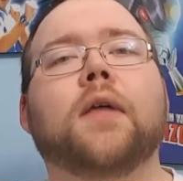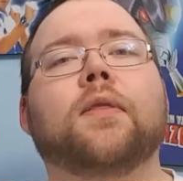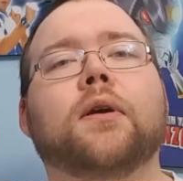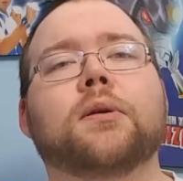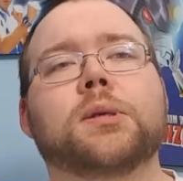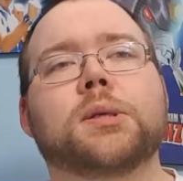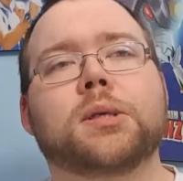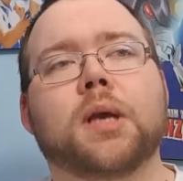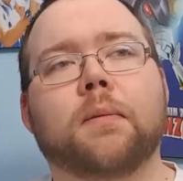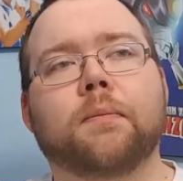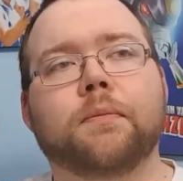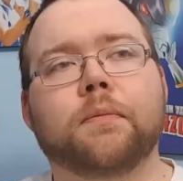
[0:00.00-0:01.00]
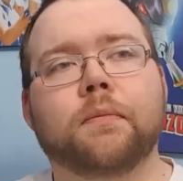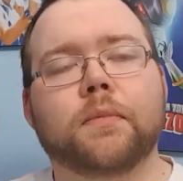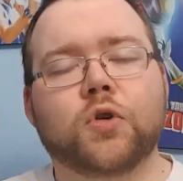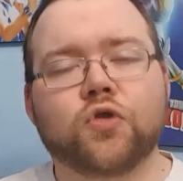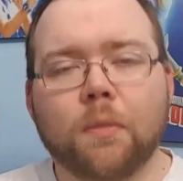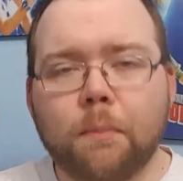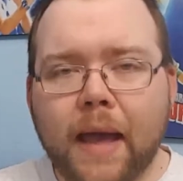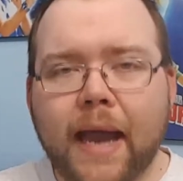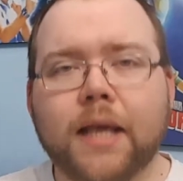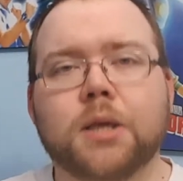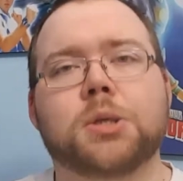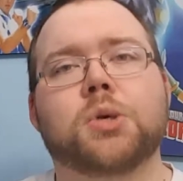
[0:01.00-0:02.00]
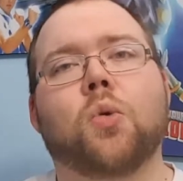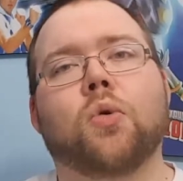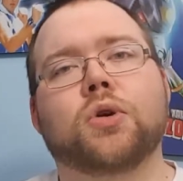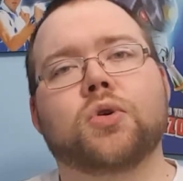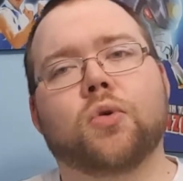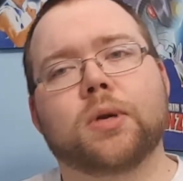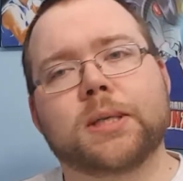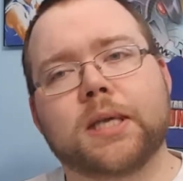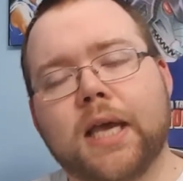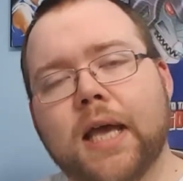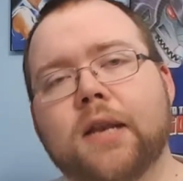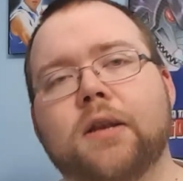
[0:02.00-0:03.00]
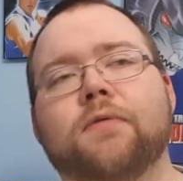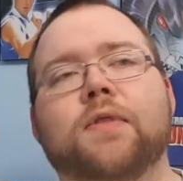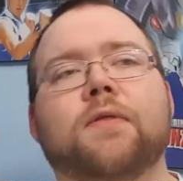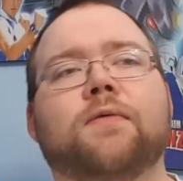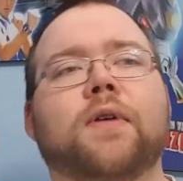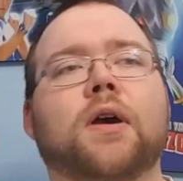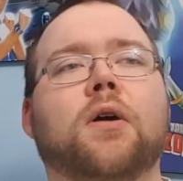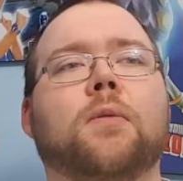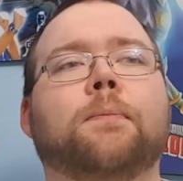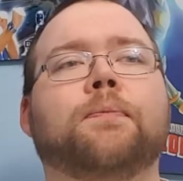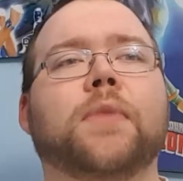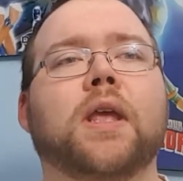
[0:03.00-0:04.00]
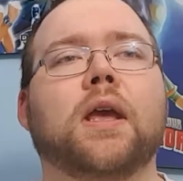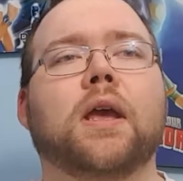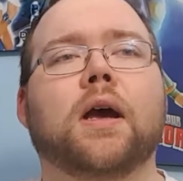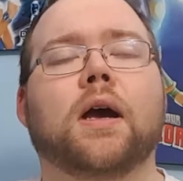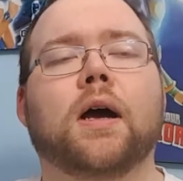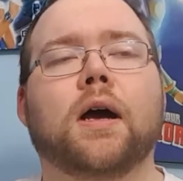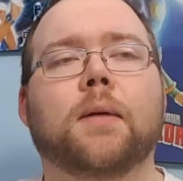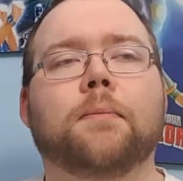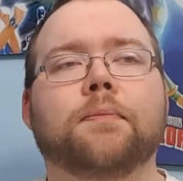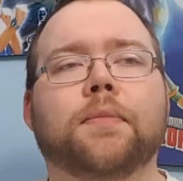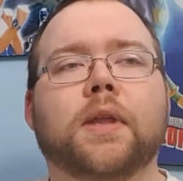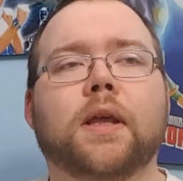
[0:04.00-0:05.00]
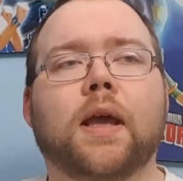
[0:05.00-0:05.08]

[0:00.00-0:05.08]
There's some dramatic score towards the end of the film um,